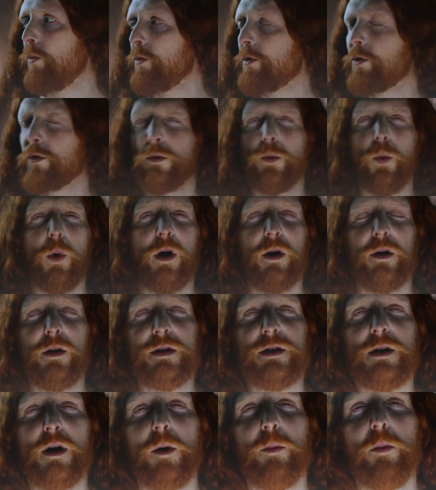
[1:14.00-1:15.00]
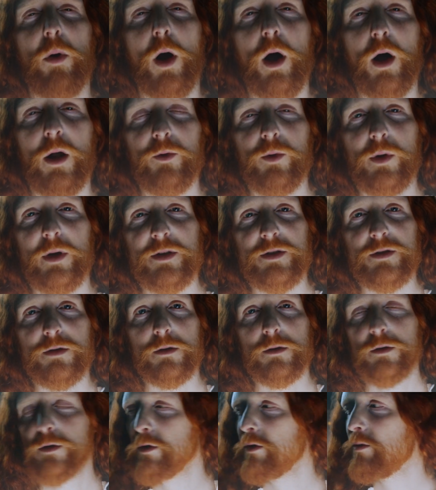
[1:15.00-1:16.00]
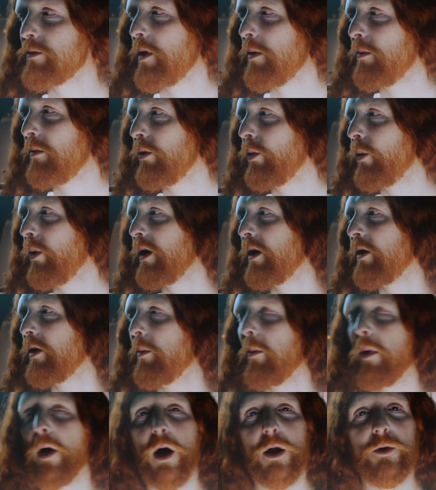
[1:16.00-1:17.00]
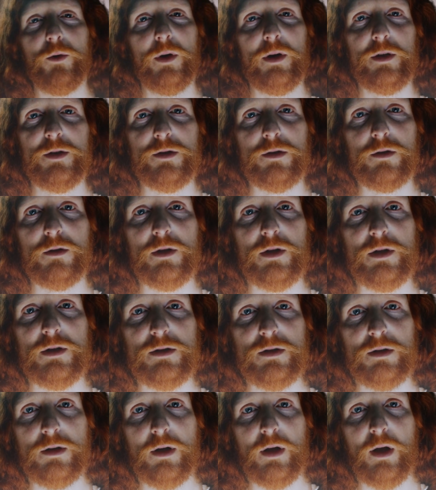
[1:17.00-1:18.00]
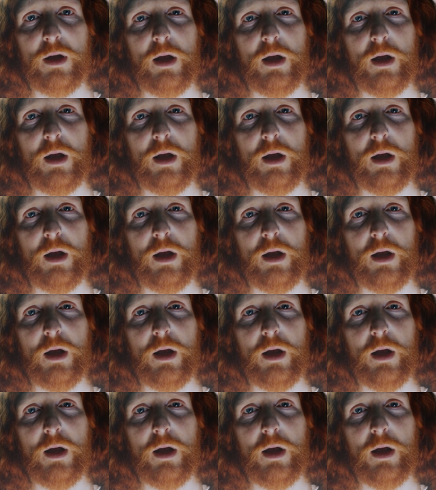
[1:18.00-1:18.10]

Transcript: You, where is our pod racer? Do you remember where the pod racer is?